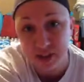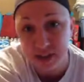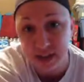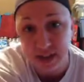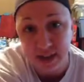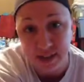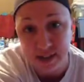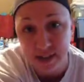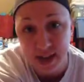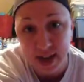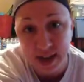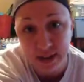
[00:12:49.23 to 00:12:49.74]
like
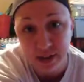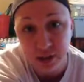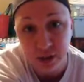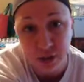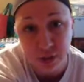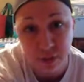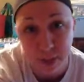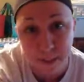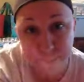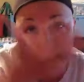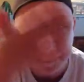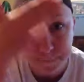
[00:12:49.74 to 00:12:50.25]
a
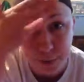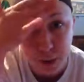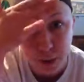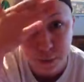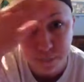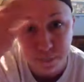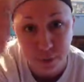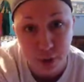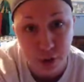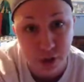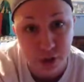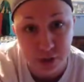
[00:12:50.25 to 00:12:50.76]
tattoo that, boop,
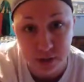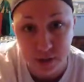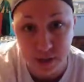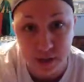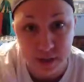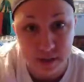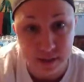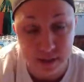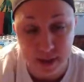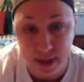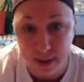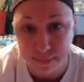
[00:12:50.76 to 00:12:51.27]
they're just
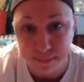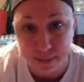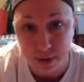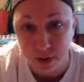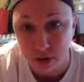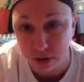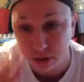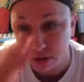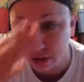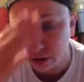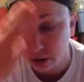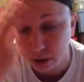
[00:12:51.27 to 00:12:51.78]
going to tape it
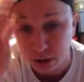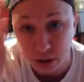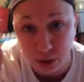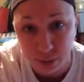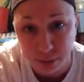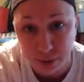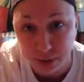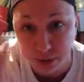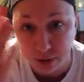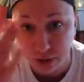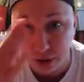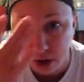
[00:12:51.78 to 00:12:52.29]
or glue
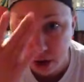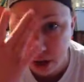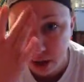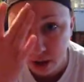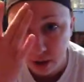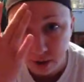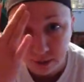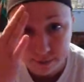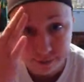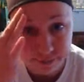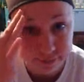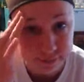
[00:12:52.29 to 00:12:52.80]
it or
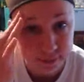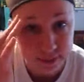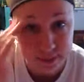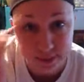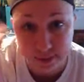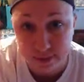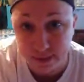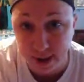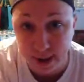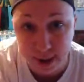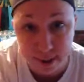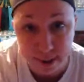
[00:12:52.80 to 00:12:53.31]

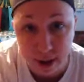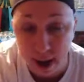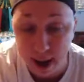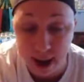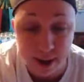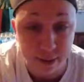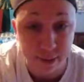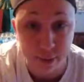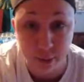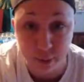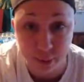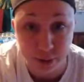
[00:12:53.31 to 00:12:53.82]

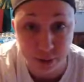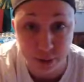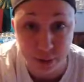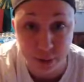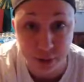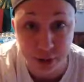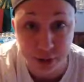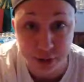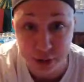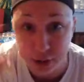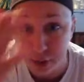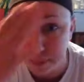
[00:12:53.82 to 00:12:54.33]
I don't know what they're
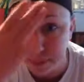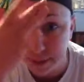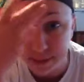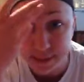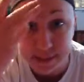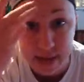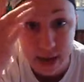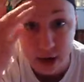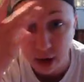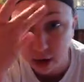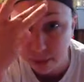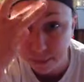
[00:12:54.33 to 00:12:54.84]
going to do, but it's
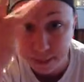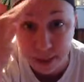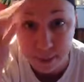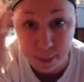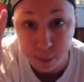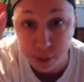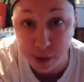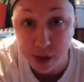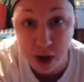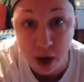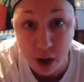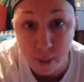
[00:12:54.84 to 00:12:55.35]
not going to be
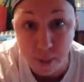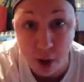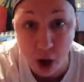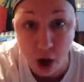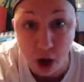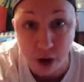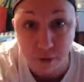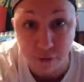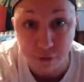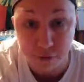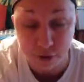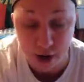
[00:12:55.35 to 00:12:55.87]
able to come
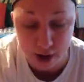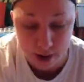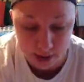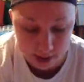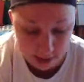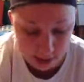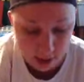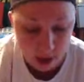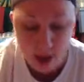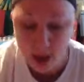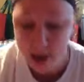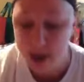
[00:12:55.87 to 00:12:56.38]
off,
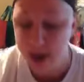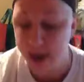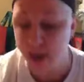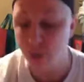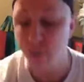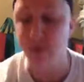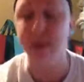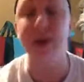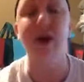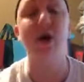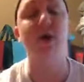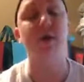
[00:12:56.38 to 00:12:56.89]
right?
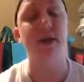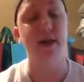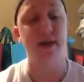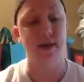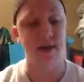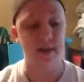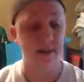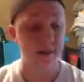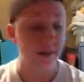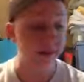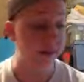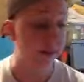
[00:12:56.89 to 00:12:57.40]
And okay,
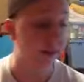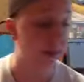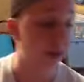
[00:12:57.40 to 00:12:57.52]
and this is